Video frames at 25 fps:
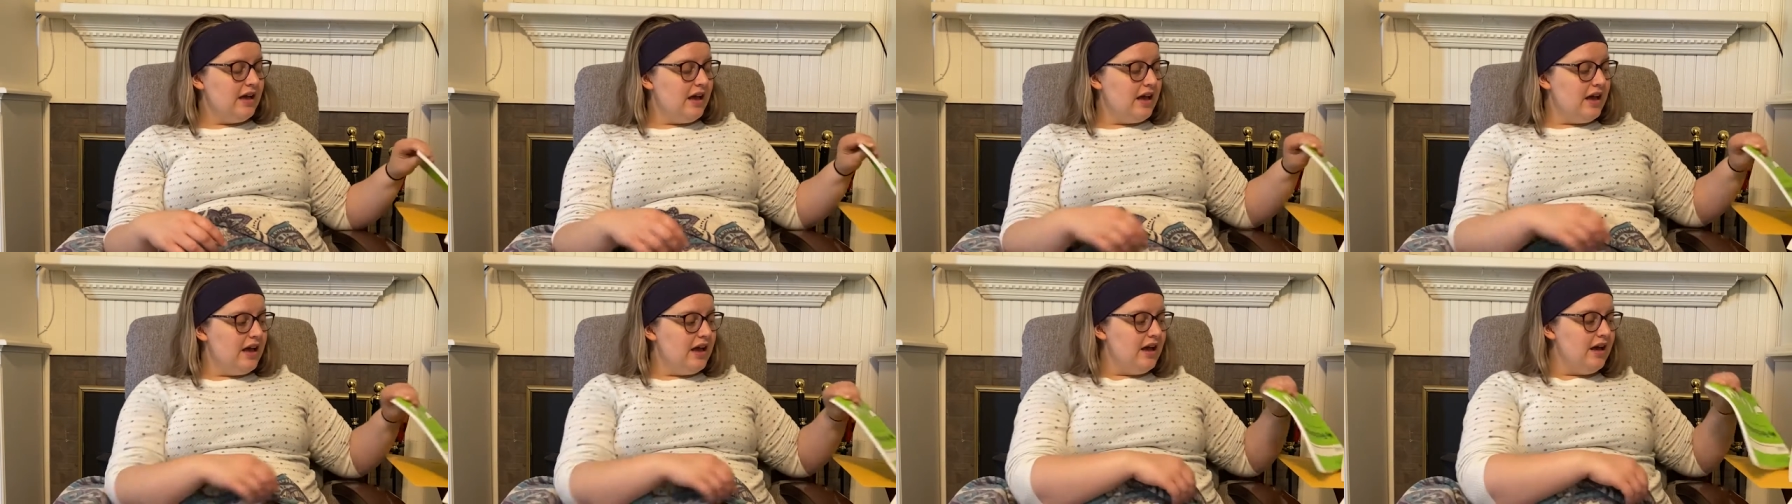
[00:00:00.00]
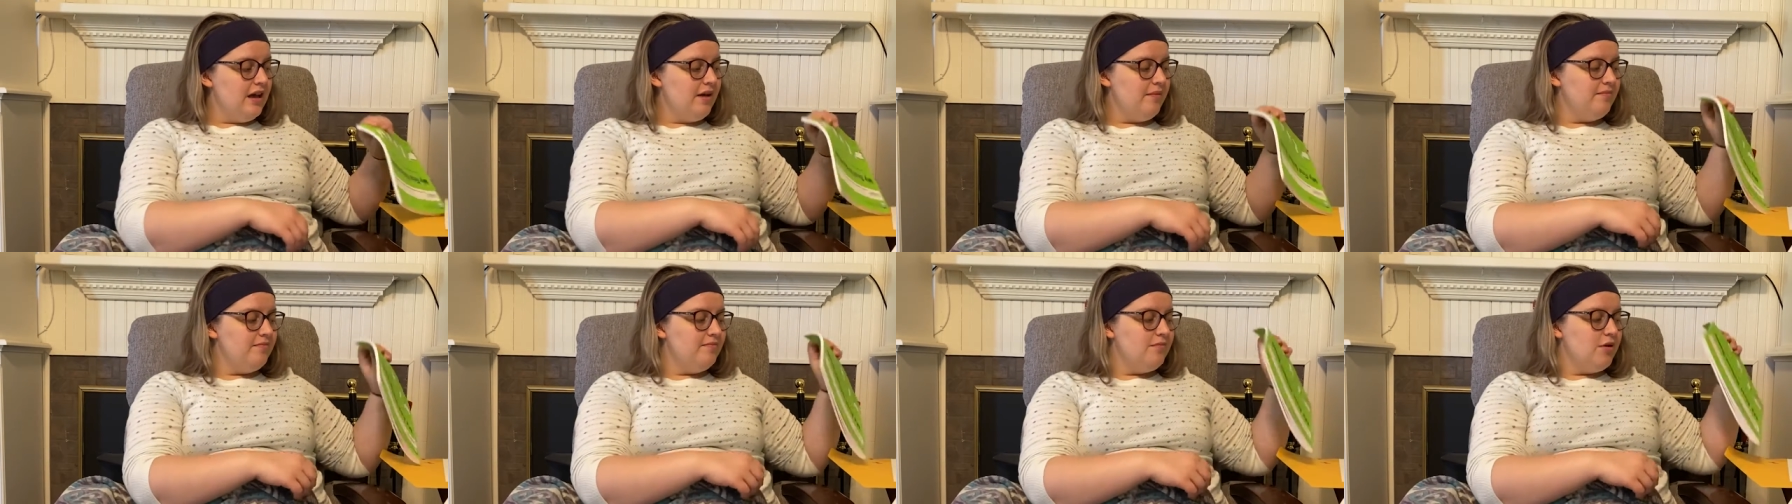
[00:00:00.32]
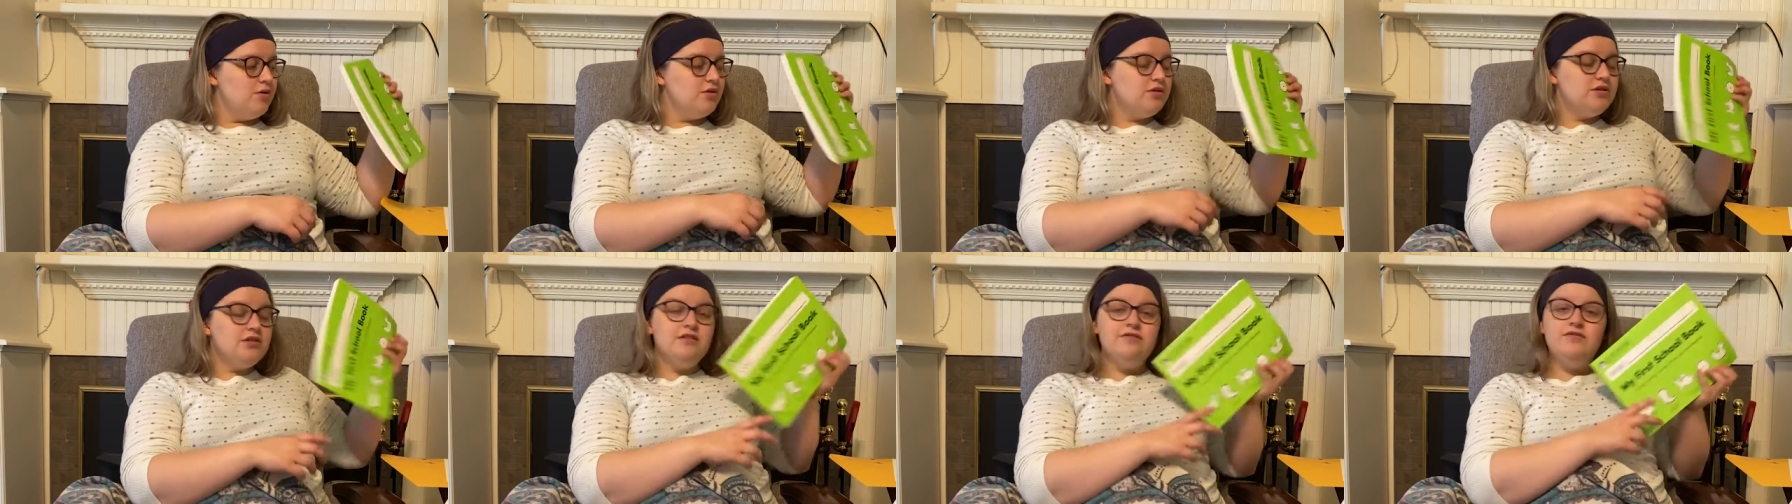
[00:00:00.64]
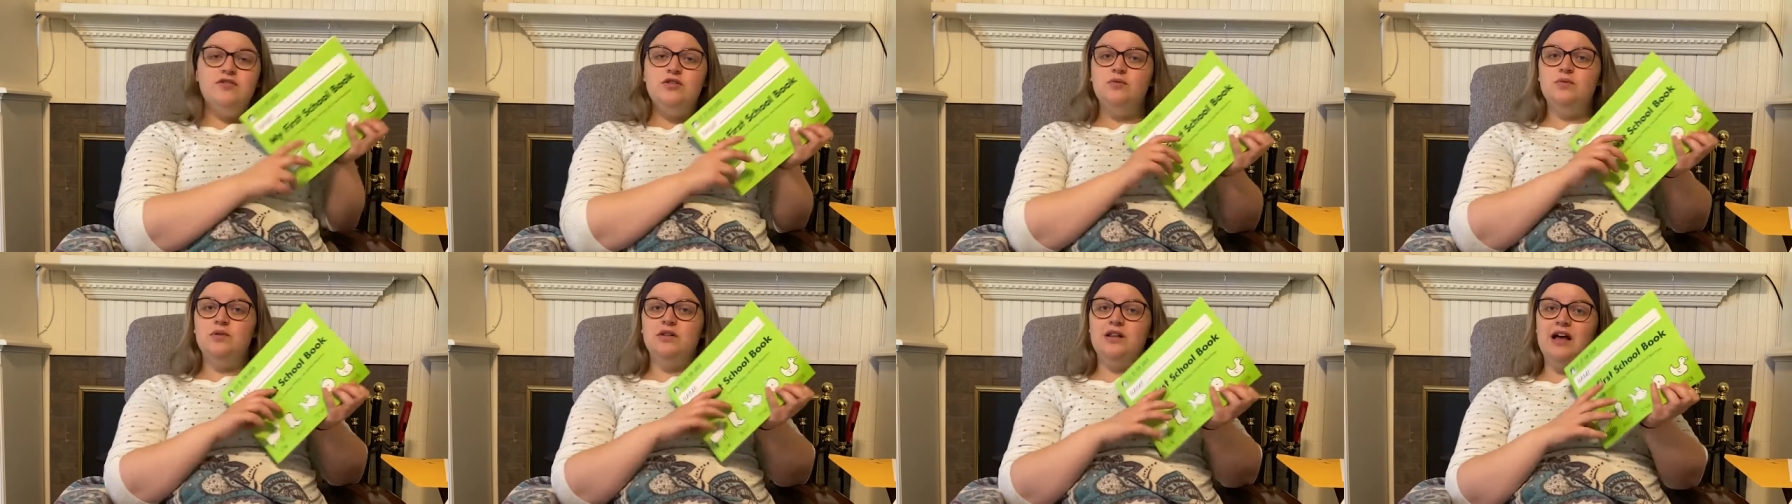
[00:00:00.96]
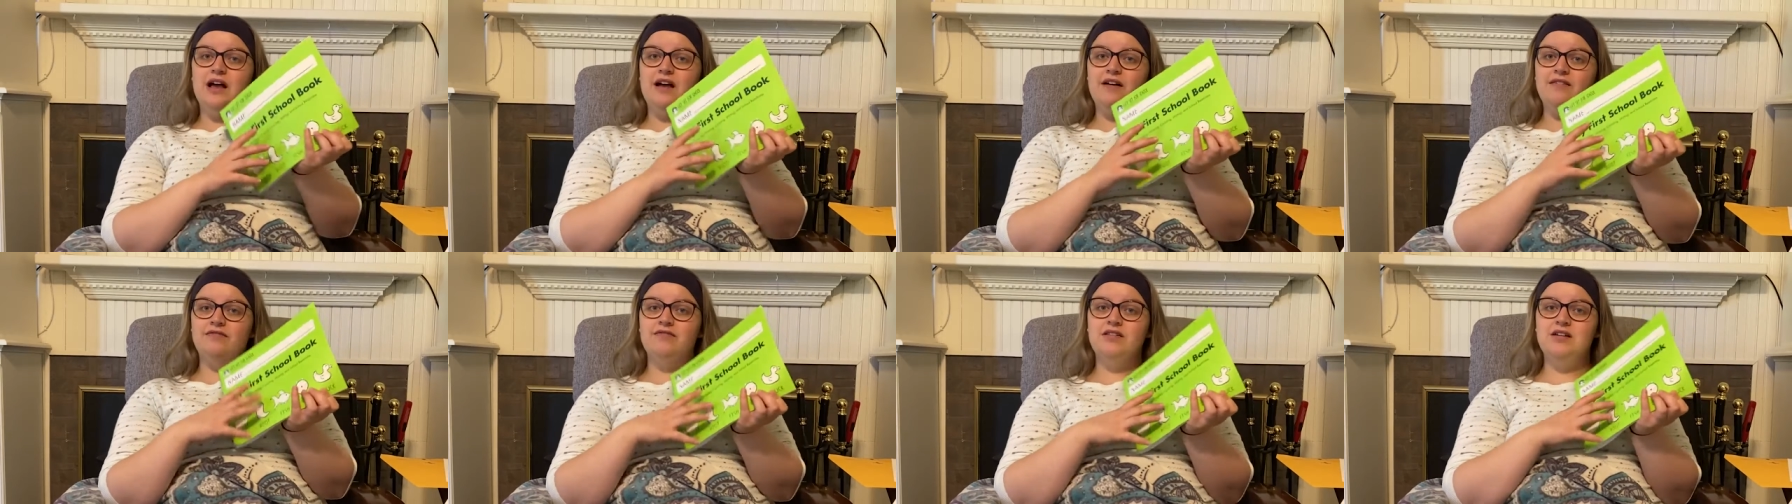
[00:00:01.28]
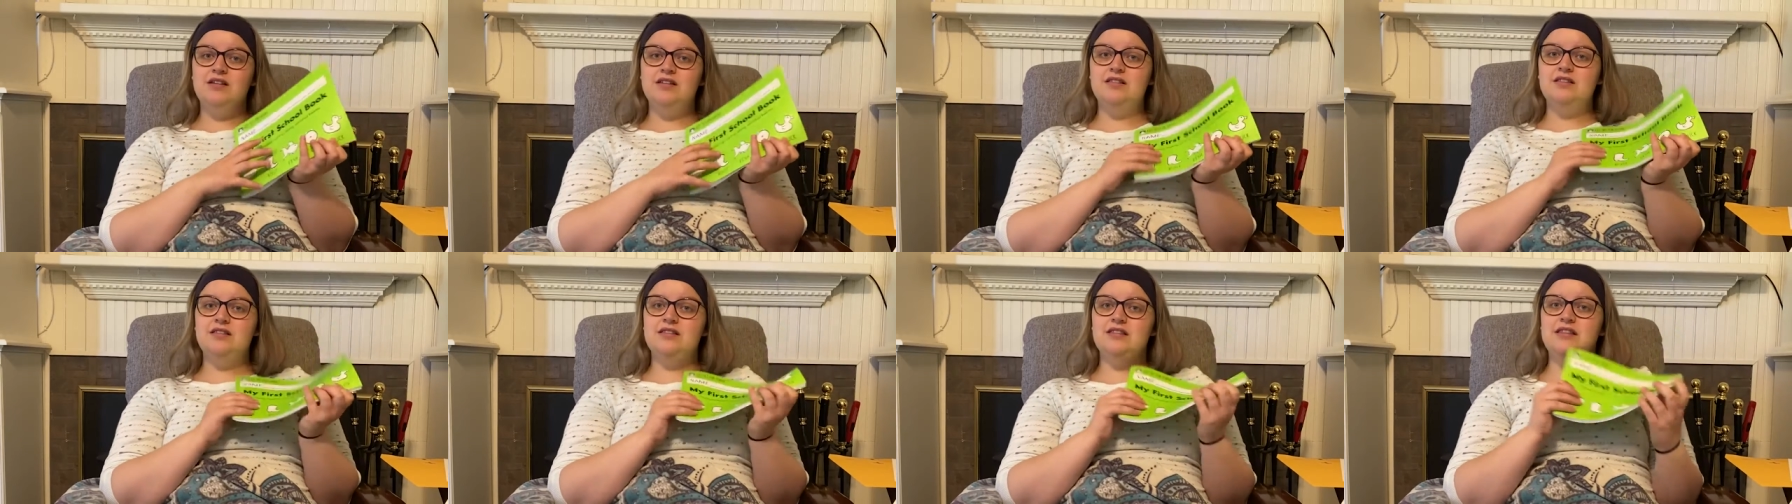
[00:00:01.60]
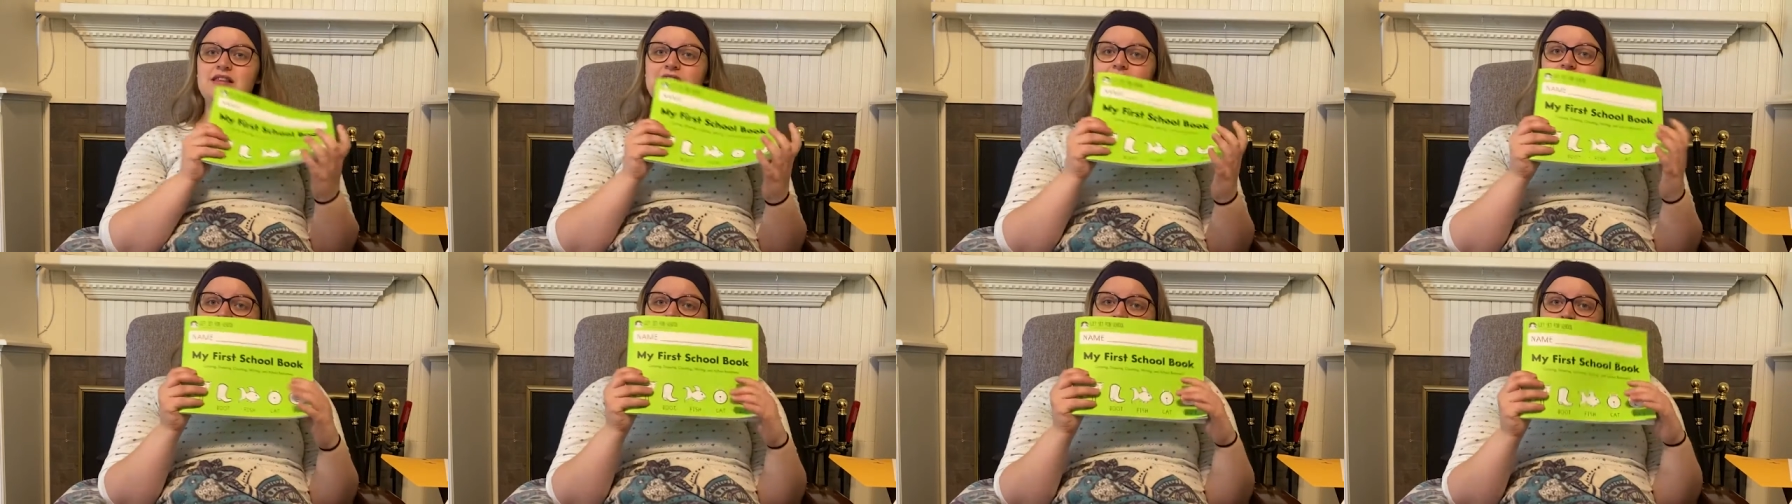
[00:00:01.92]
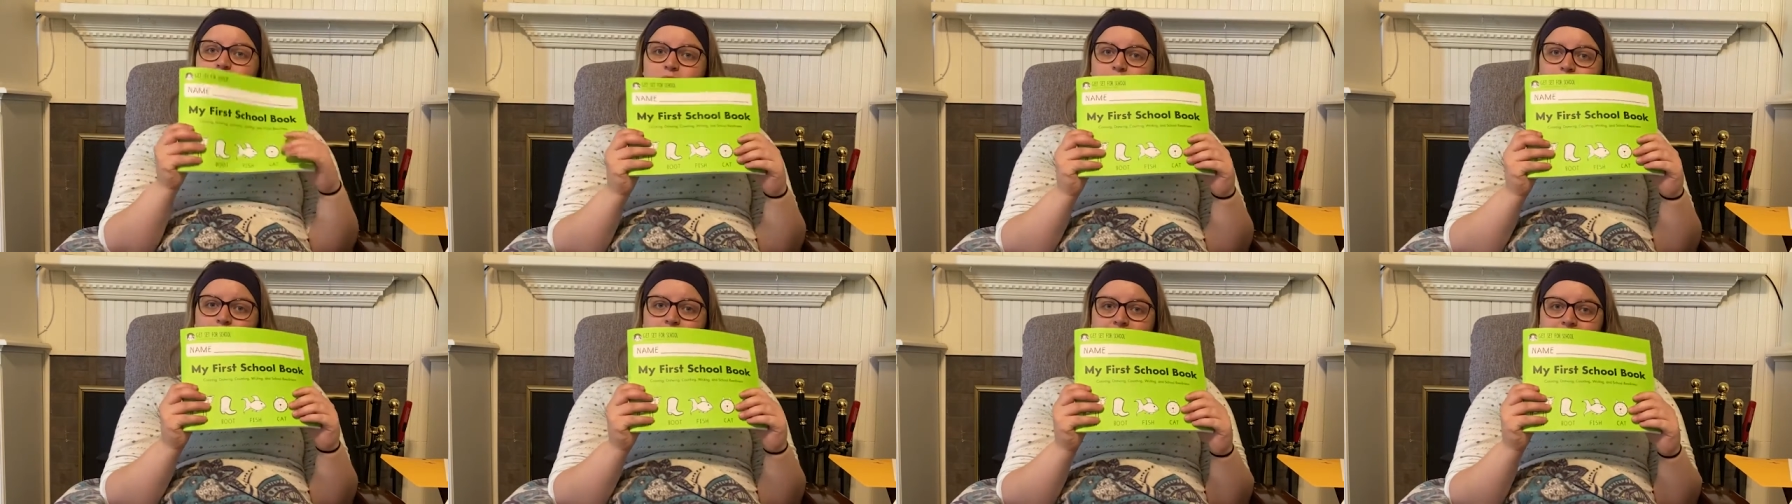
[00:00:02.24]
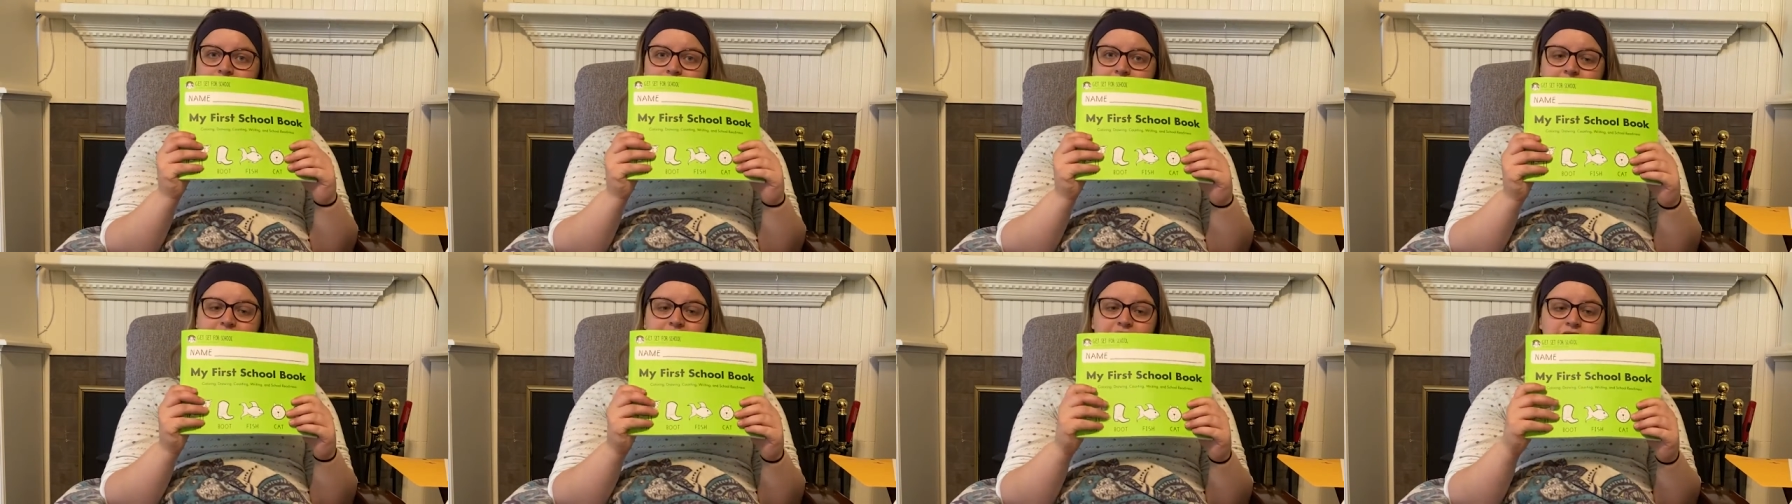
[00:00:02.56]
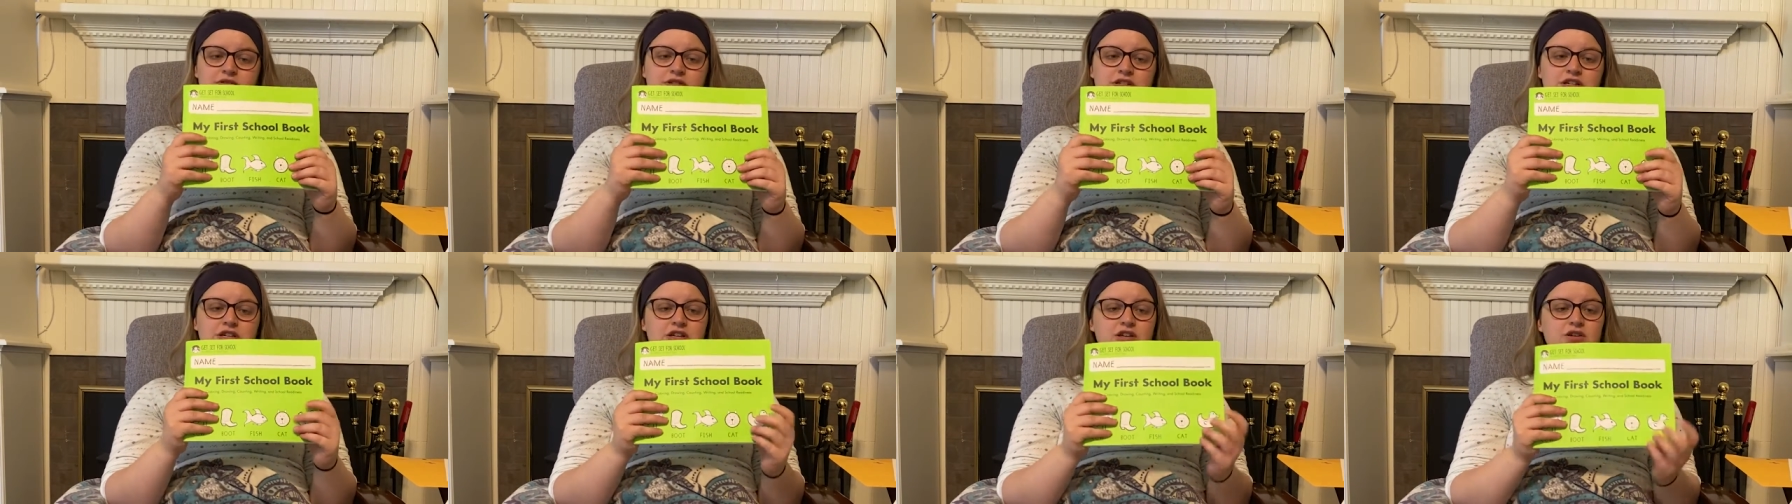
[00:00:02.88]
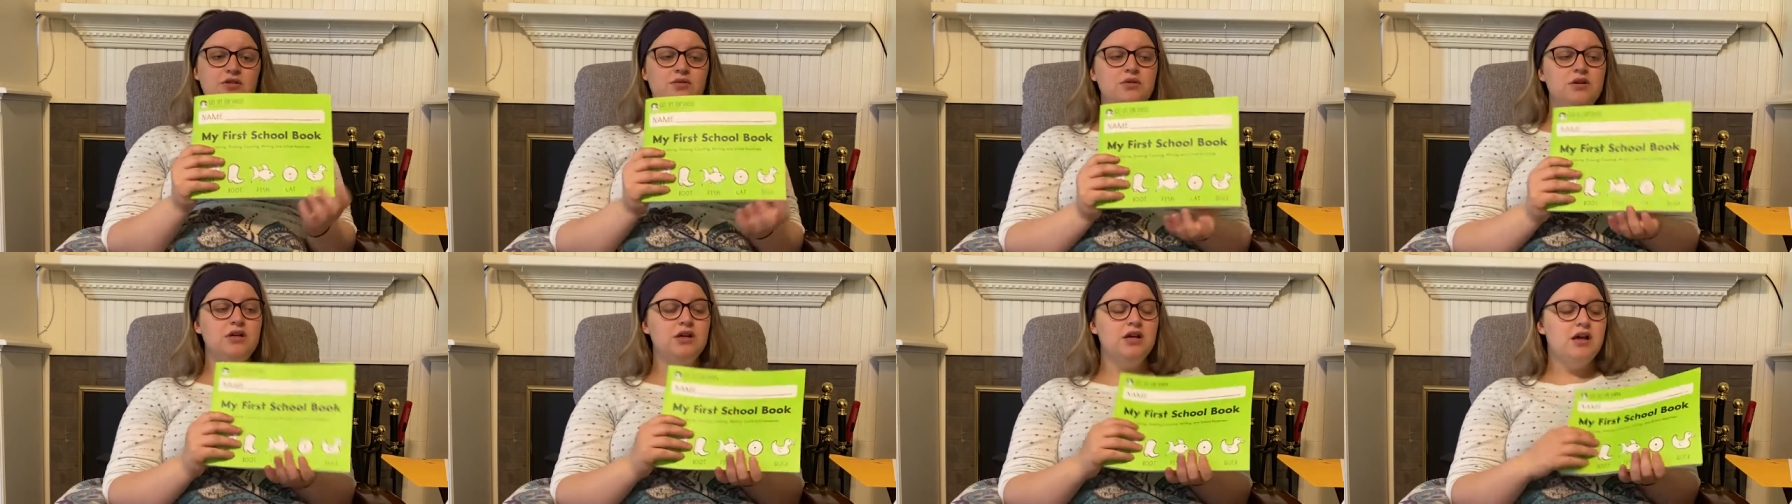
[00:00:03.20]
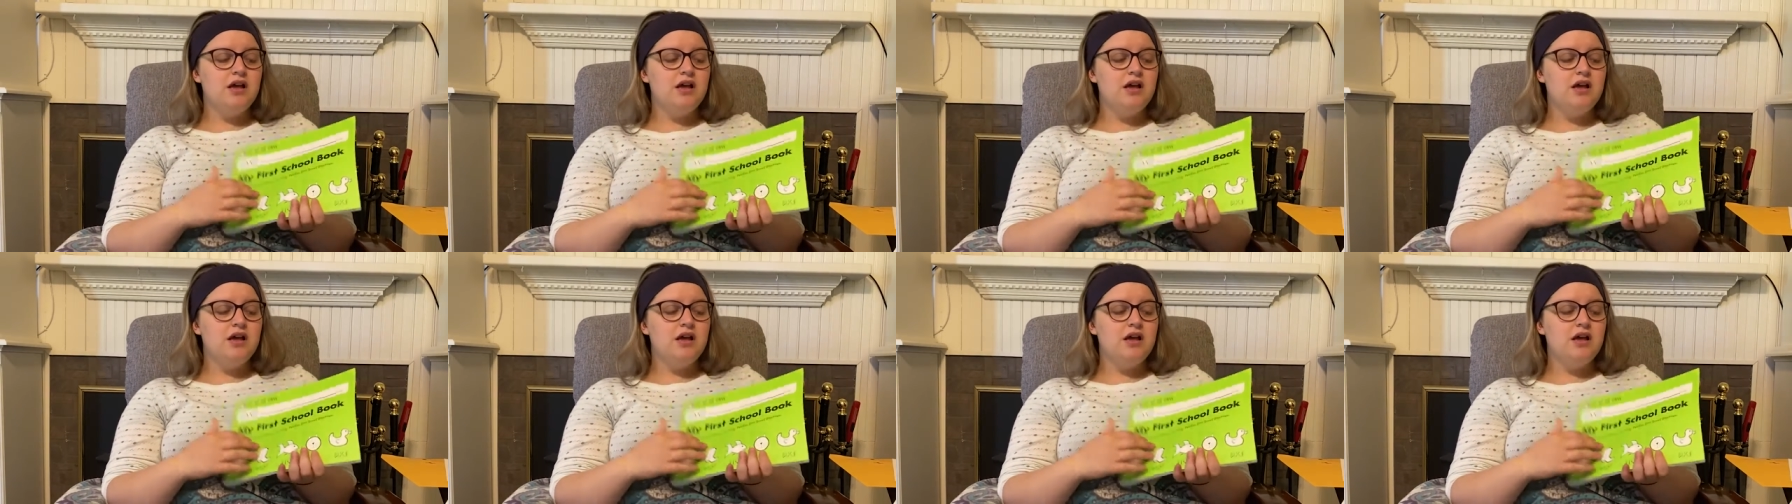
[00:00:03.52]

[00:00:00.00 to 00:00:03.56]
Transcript: uh, most of you will have this book sent out to you